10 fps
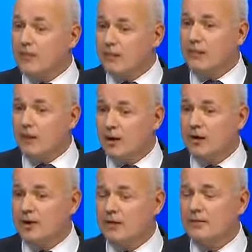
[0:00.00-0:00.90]
fit for
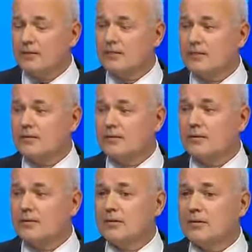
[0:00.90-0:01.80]
work,
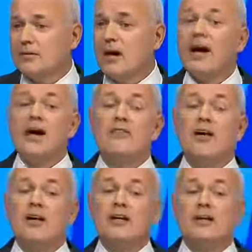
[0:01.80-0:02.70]
I
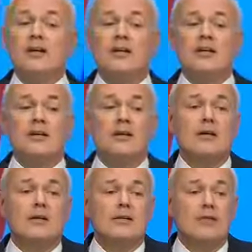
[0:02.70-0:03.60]
have a
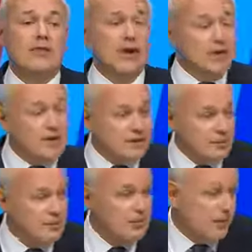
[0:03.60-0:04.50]
very
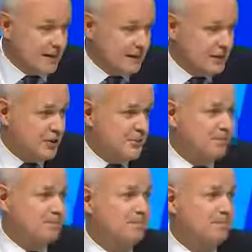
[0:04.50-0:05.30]
simple message.